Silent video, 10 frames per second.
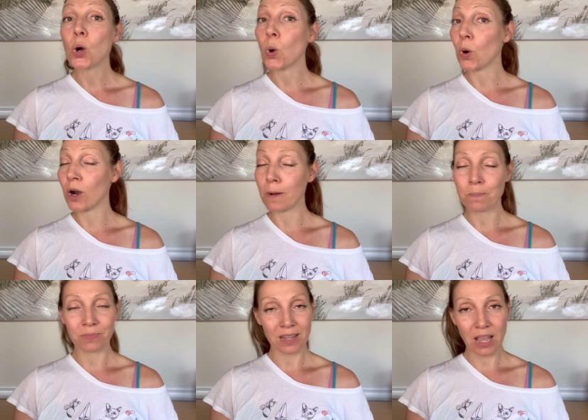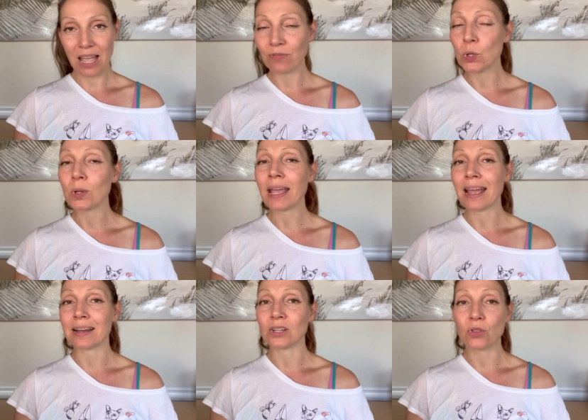Or if you
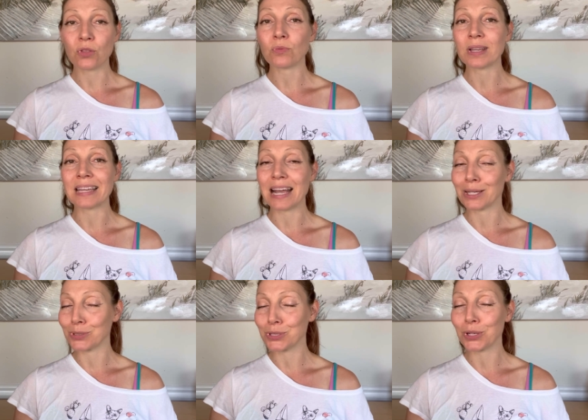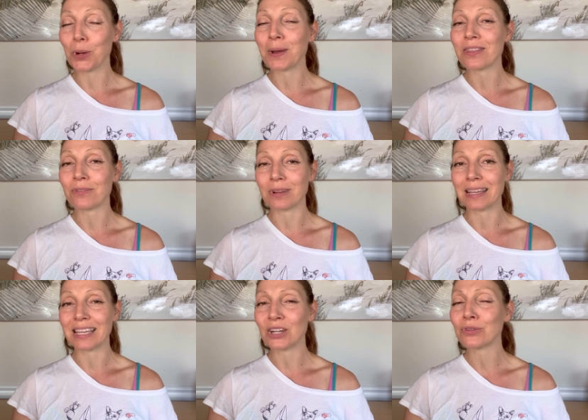can, 3. I usually go by 3.
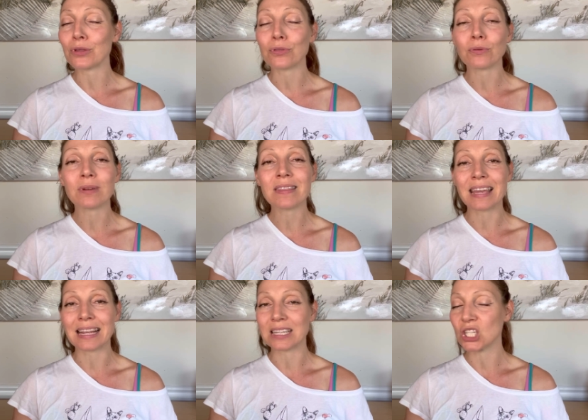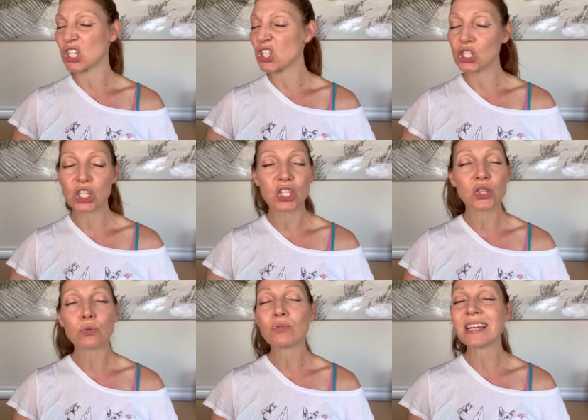Here are the 3 things. Just
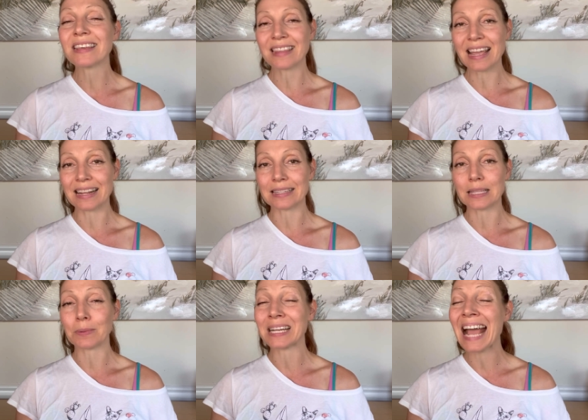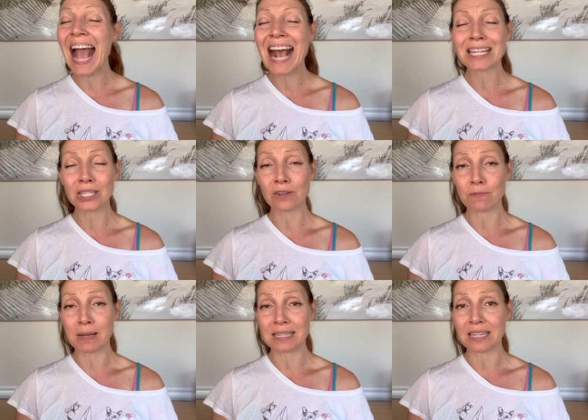3 things I'm going to ask of
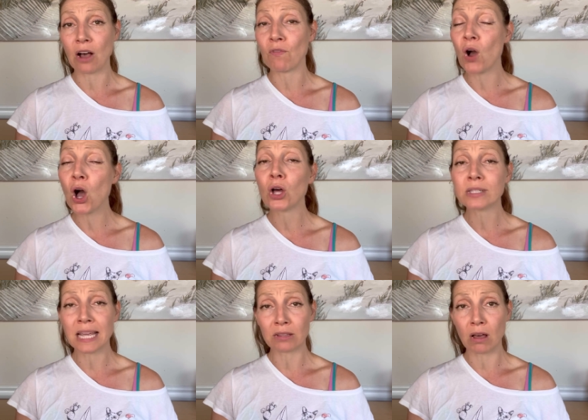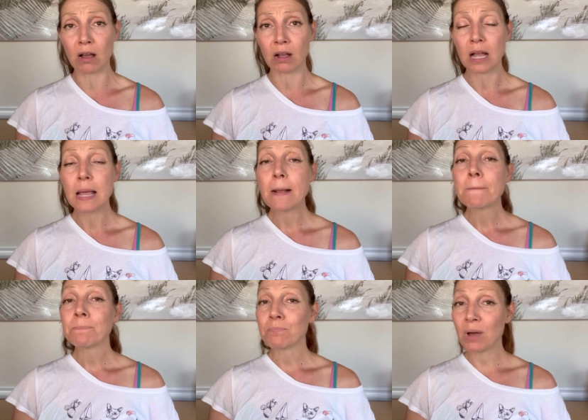myself all day long.
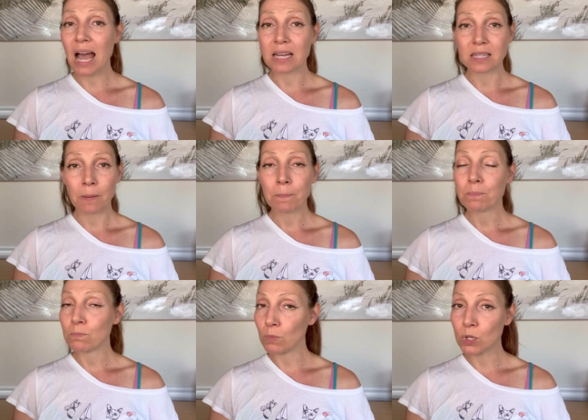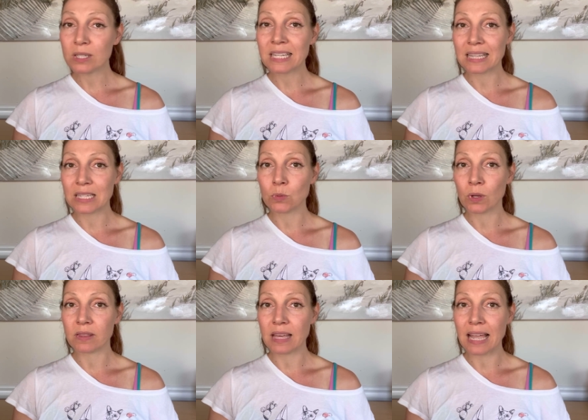But mostly this
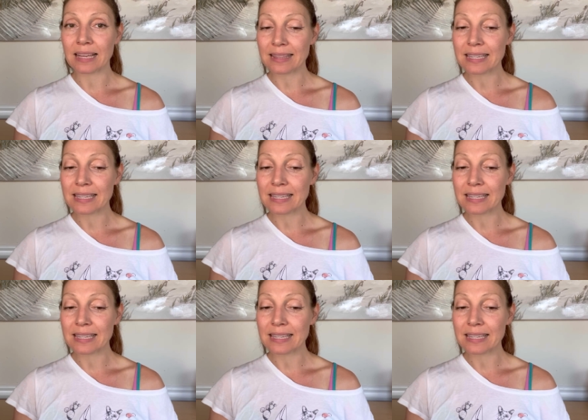one thing.